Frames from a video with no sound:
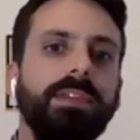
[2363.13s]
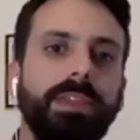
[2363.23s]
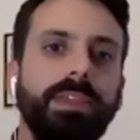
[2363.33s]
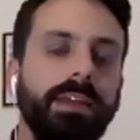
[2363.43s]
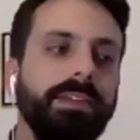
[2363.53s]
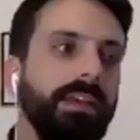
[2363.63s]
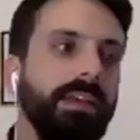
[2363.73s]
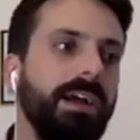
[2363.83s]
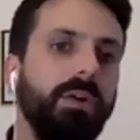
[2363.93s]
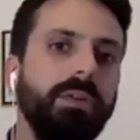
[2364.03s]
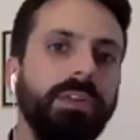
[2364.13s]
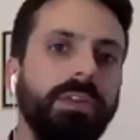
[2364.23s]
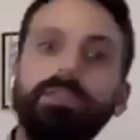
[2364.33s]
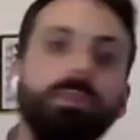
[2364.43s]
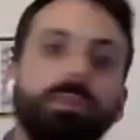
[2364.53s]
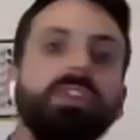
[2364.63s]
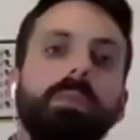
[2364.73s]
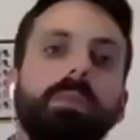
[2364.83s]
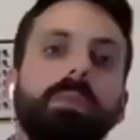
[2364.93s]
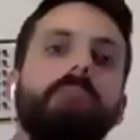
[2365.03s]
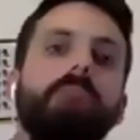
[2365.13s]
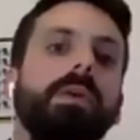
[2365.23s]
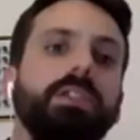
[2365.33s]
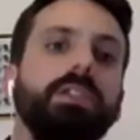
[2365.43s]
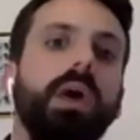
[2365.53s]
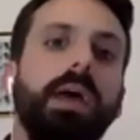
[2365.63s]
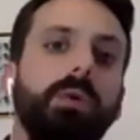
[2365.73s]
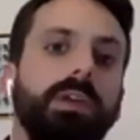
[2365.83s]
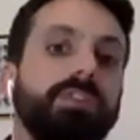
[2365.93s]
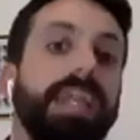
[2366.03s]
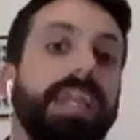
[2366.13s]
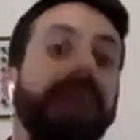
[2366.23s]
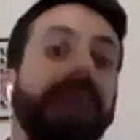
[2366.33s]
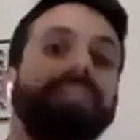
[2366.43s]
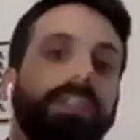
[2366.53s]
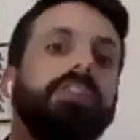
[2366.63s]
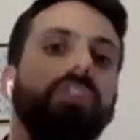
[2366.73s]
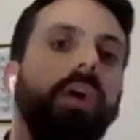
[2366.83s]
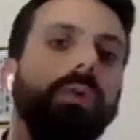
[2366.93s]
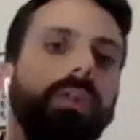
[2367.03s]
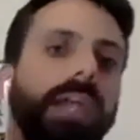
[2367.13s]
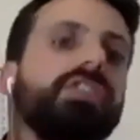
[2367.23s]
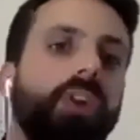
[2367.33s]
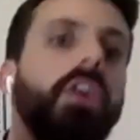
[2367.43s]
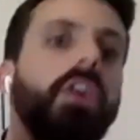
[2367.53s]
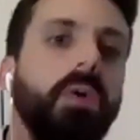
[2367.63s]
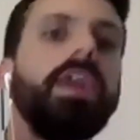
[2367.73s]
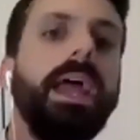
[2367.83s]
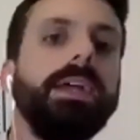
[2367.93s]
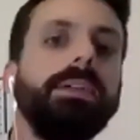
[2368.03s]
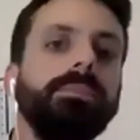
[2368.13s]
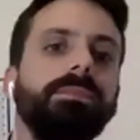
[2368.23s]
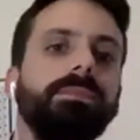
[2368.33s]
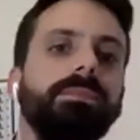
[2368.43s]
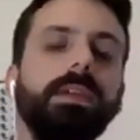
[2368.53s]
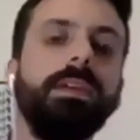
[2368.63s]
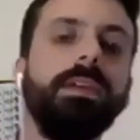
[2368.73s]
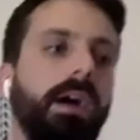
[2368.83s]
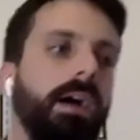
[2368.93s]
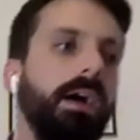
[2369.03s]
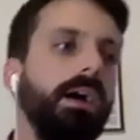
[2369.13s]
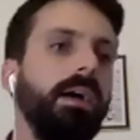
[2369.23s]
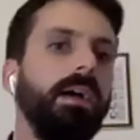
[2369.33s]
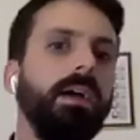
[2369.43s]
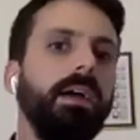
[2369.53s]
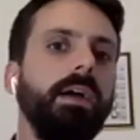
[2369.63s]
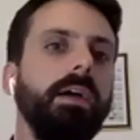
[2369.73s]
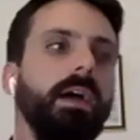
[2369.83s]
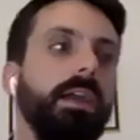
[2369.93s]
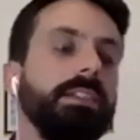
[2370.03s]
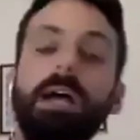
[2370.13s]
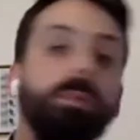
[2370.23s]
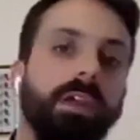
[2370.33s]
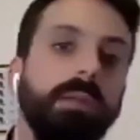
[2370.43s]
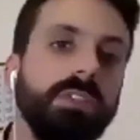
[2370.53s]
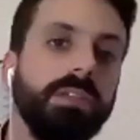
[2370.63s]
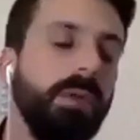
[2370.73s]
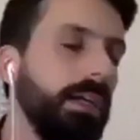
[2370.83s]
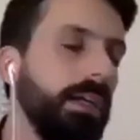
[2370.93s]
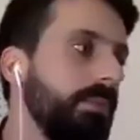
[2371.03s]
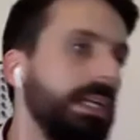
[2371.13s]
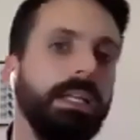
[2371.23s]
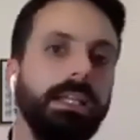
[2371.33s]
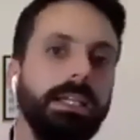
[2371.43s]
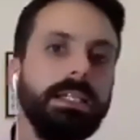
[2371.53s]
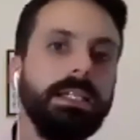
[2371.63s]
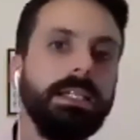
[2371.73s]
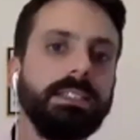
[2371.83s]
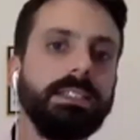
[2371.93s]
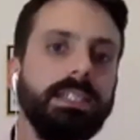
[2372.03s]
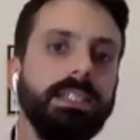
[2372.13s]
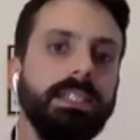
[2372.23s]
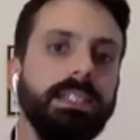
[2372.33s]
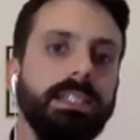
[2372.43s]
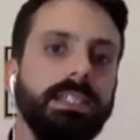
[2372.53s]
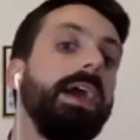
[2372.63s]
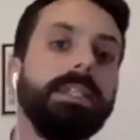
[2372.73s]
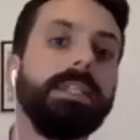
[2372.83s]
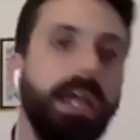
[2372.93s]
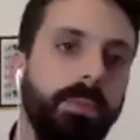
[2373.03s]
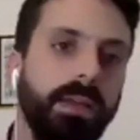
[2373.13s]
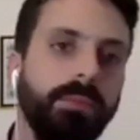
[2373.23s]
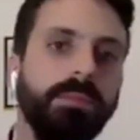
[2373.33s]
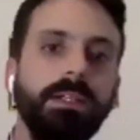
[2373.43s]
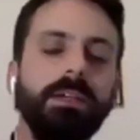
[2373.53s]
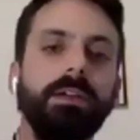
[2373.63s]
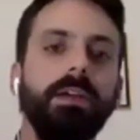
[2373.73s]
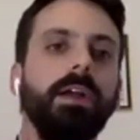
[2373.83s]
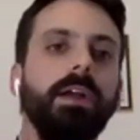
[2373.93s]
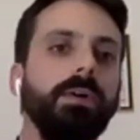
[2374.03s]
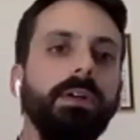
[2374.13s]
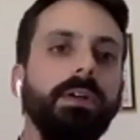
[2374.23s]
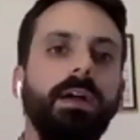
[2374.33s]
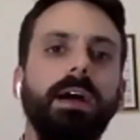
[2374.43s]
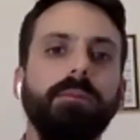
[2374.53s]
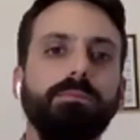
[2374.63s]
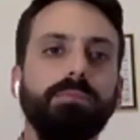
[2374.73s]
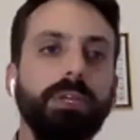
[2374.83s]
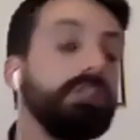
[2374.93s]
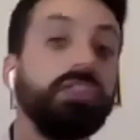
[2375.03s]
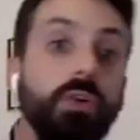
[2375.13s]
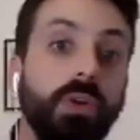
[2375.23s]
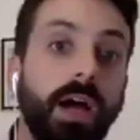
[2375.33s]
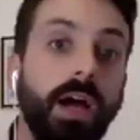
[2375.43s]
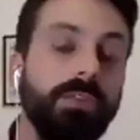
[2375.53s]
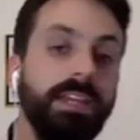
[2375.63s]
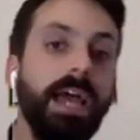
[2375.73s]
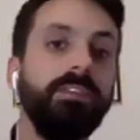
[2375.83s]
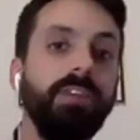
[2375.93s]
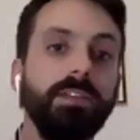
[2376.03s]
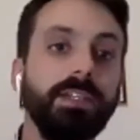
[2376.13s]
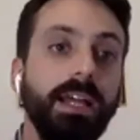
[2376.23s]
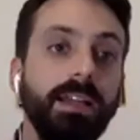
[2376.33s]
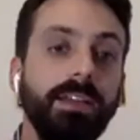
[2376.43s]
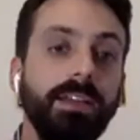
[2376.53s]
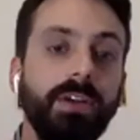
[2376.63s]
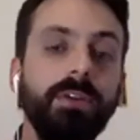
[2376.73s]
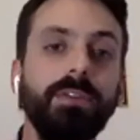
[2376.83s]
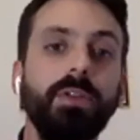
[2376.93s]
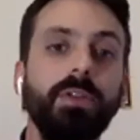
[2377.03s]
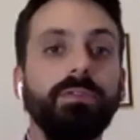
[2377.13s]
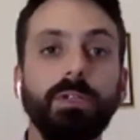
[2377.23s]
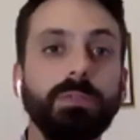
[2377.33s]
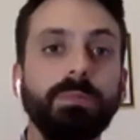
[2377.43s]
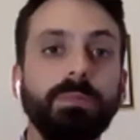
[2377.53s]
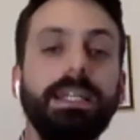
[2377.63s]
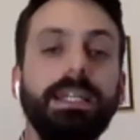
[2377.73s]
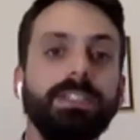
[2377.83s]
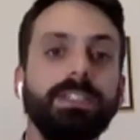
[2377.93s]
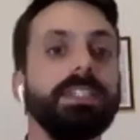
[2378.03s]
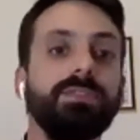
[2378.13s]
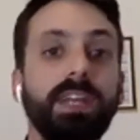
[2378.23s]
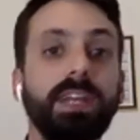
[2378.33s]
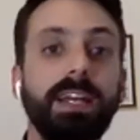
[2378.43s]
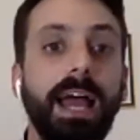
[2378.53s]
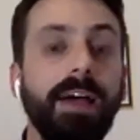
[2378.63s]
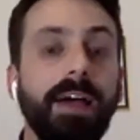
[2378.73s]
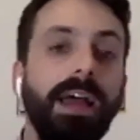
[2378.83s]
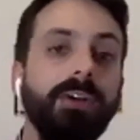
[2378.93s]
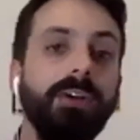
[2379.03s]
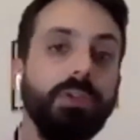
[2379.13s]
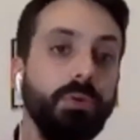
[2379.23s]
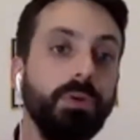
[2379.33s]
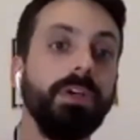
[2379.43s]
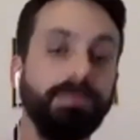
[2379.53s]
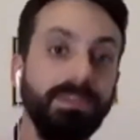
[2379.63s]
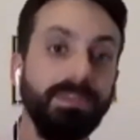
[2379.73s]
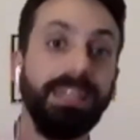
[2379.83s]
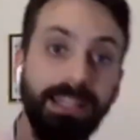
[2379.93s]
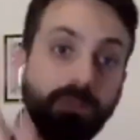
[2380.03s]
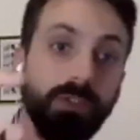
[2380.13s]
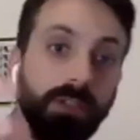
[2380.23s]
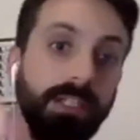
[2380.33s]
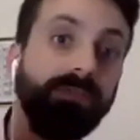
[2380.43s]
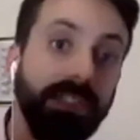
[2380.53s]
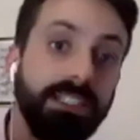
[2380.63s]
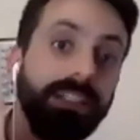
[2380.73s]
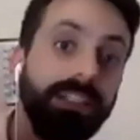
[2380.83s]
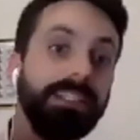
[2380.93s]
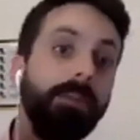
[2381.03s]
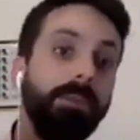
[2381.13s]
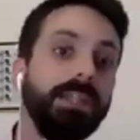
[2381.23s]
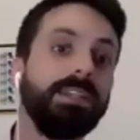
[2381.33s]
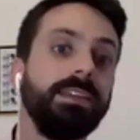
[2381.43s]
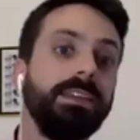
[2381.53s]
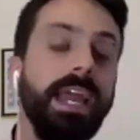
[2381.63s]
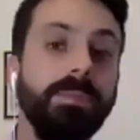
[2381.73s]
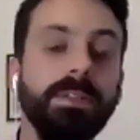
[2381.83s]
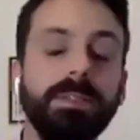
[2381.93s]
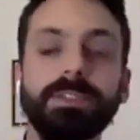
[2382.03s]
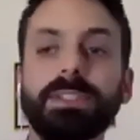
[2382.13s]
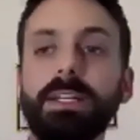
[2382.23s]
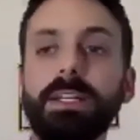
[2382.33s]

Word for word: there, are there have also been moments where we've said, actually, no, that's not okay. Uh, uh, an example that comes to mind immediately is the history of wiretapping. You know, uh, pretty soon after the advent of the telephone, law enforcement agencies figured out how you could literally physically tap into the cables